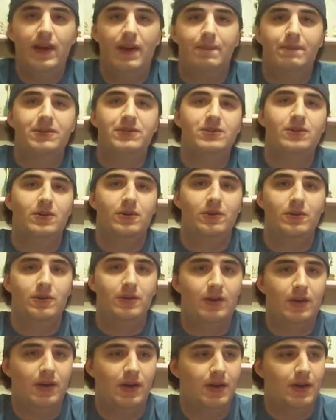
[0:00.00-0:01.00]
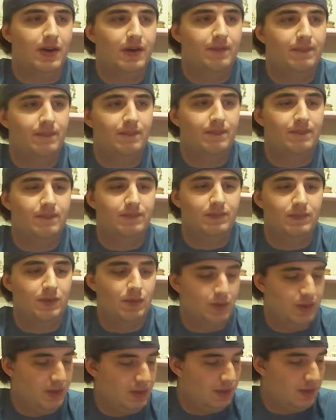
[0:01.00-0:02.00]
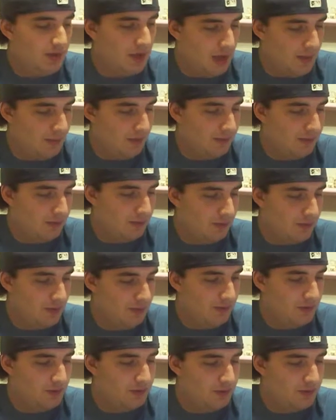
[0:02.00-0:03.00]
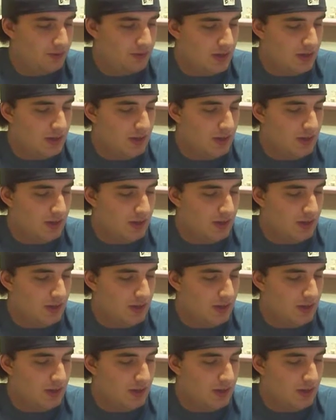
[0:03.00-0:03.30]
episode doing comic book reviews,